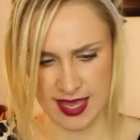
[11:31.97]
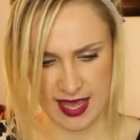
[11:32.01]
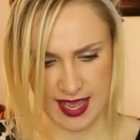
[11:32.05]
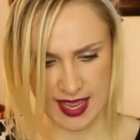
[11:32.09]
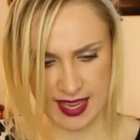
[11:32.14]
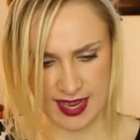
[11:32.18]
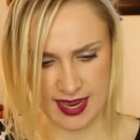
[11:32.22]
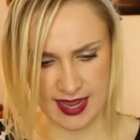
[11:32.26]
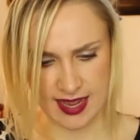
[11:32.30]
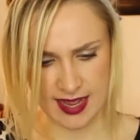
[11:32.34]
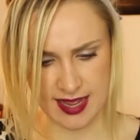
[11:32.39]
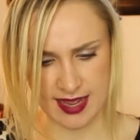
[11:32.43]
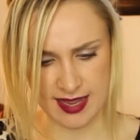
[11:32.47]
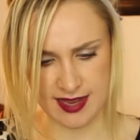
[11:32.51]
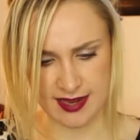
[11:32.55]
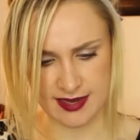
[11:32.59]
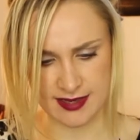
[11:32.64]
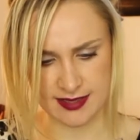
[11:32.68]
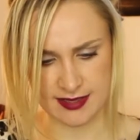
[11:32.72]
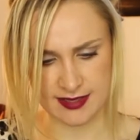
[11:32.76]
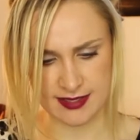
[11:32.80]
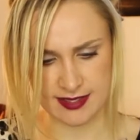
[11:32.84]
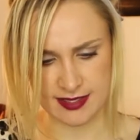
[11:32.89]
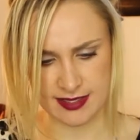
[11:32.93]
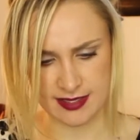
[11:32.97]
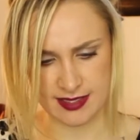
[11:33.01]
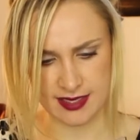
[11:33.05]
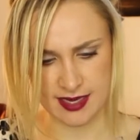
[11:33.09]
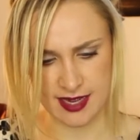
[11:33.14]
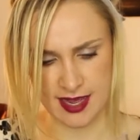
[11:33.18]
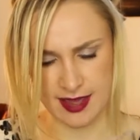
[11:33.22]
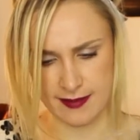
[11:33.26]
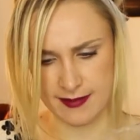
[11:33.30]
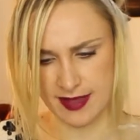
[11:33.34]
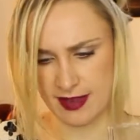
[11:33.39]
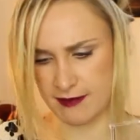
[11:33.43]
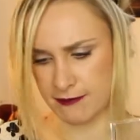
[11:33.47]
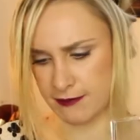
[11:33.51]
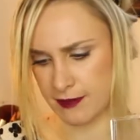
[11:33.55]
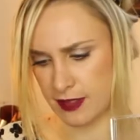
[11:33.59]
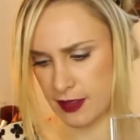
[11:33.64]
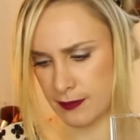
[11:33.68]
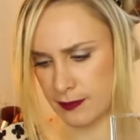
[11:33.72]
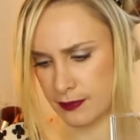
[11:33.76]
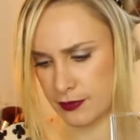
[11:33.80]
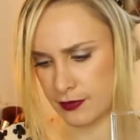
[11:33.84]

And I mean for the